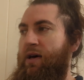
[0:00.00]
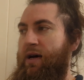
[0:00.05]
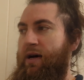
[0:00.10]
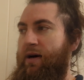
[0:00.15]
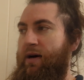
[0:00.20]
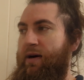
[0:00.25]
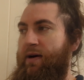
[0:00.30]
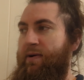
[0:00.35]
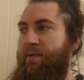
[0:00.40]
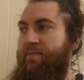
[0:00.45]

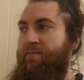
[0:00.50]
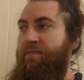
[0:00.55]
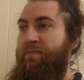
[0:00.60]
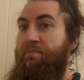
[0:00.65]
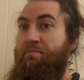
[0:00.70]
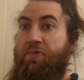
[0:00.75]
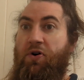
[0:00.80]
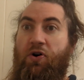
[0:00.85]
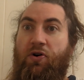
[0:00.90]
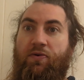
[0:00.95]

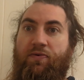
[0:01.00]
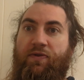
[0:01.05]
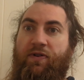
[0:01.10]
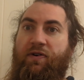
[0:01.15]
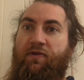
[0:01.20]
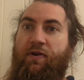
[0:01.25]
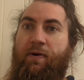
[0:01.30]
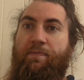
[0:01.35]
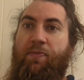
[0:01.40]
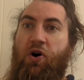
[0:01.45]
But
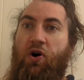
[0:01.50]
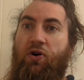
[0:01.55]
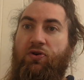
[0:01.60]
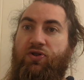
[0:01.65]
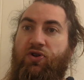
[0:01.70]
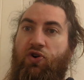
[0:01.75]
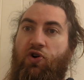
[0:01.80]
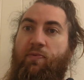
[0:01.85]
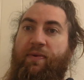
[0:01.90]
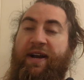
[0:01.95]
the
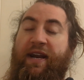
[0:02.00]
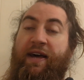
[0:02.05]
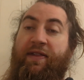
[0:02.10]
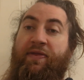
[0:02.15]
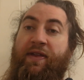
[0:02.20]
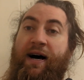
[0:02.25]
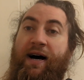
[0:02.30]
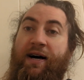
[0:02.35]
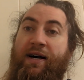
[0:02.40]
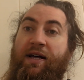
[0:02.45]
reports are coming
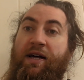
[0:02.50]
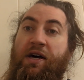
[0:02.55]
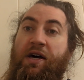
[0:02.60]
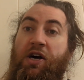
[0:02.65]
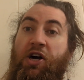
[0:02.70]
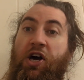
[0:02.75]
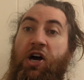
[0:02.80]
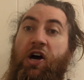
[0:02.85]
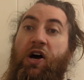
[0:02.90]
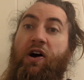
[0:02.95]
in that
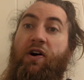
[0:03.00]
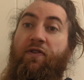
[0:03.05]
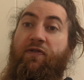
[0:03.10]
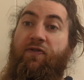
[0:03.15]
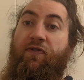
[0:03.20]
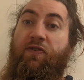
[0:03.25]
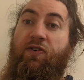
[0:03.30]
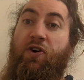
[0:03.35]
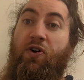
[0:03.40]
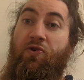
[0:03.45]
a
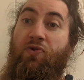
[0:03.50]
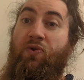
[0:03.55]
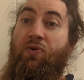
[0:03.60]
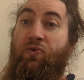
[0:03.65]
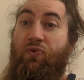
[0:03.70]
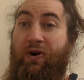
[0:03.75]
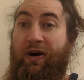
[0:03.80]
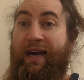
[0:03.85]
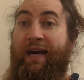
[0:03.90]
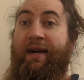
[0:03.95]

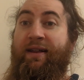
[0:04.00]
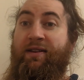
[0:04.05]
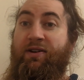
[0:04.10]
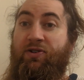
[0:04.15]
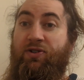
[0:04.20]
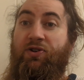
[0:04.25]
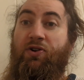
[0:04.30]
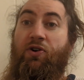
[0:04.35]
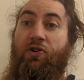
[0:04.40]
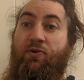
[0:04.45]
few
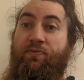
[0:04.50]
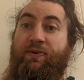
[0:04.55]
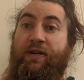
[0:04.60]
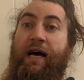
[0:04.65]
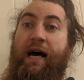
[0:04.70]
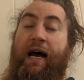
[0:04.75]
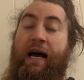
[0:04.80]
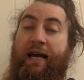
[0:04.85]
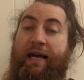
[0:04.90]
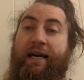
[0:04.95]
English clubs
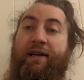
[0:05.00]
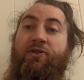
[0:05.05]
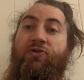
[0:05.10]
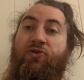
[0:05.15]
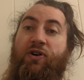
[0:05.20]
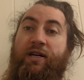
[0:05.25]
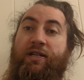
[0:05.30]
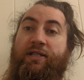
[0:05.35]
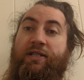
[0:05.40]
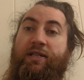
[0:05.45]
are
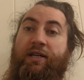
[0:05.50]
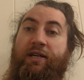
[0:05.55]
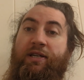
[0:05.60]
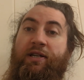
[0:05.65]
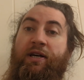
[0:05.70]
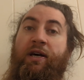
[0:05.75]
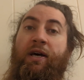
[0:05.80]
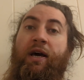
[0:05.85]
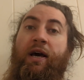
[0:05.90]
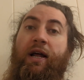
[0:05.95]
interested.